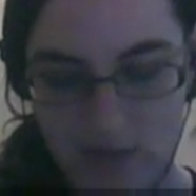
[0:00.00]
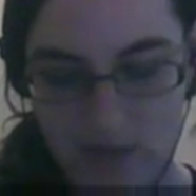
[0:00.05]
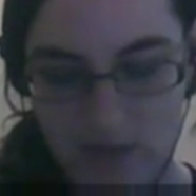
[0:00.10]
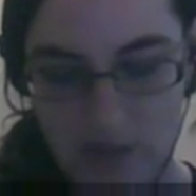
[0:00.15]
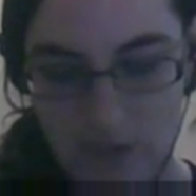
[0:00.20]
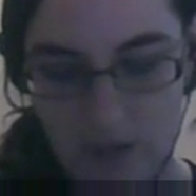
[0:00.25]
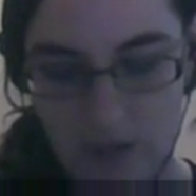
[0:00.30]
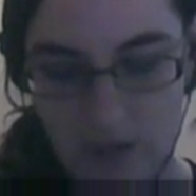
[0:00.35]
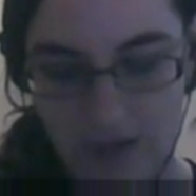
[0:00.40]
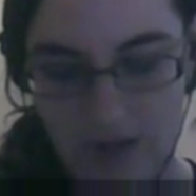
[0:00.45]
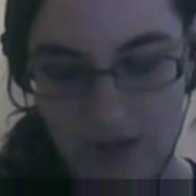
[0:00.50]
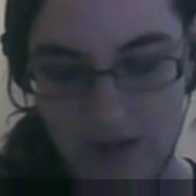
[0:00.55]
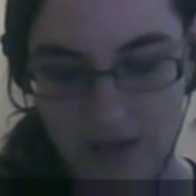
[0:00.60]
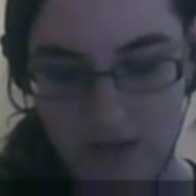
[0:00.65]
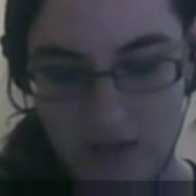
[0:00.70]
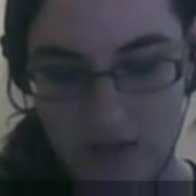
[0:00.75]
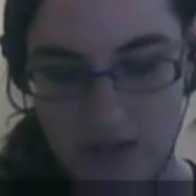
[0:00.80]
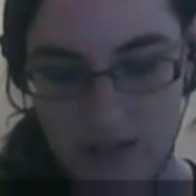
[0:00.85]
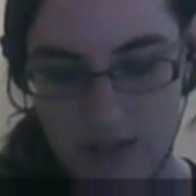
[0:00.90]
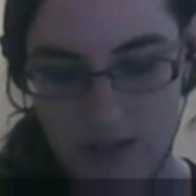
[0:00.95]
so I'm going to round
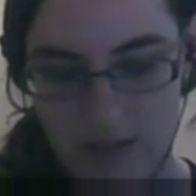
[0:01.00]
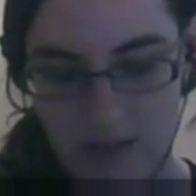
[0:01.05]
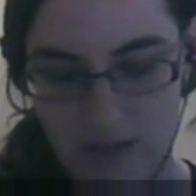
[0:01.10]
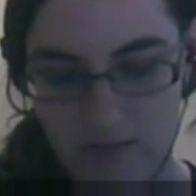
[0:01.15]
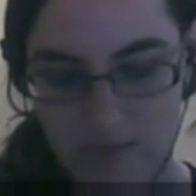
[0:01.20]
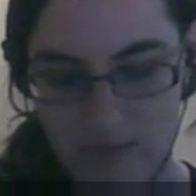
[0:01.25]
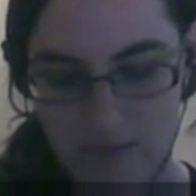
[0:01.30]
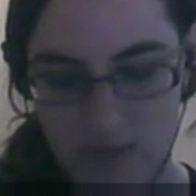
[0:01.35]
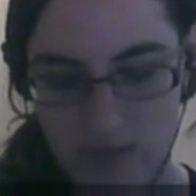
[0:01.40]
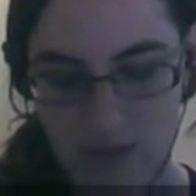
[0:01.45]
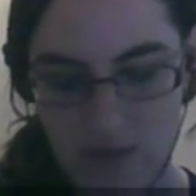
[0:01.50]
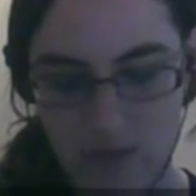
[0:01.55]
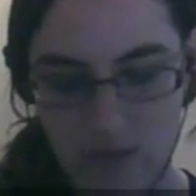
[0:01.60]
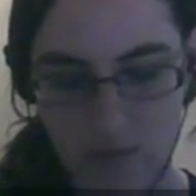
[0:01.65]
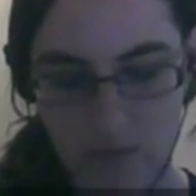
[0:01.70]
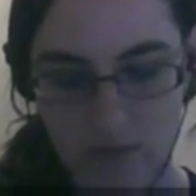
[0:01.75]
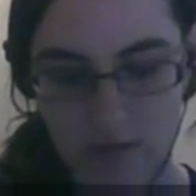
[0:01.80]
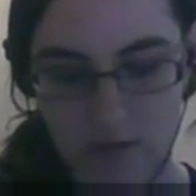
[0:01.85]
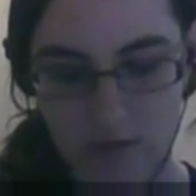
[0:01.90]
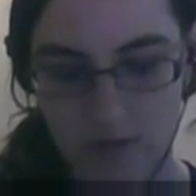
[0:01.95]
it to
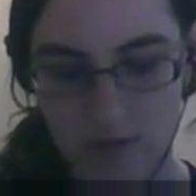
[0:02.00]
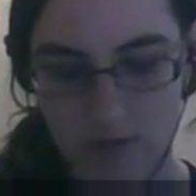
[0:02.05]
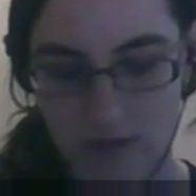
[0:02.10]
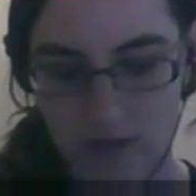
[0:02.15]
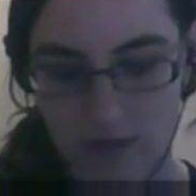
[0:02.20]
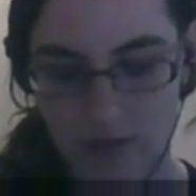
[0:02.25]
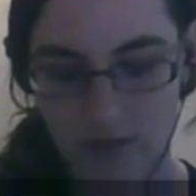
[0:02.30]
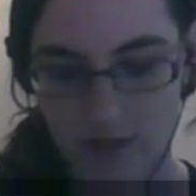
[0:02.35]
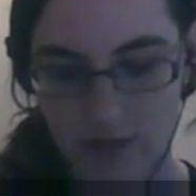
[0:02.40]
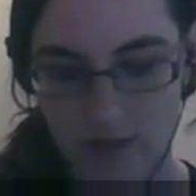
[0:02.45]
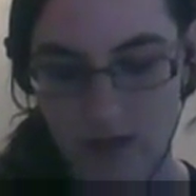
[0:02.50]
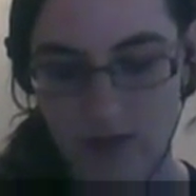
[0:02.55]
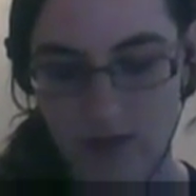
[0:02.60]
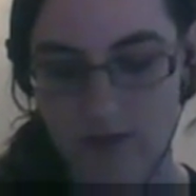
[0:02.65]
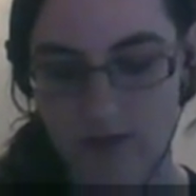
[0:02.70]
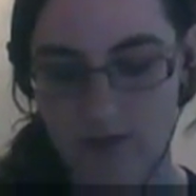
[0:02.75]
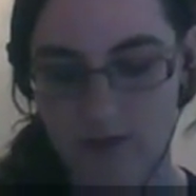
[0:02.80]
2.33.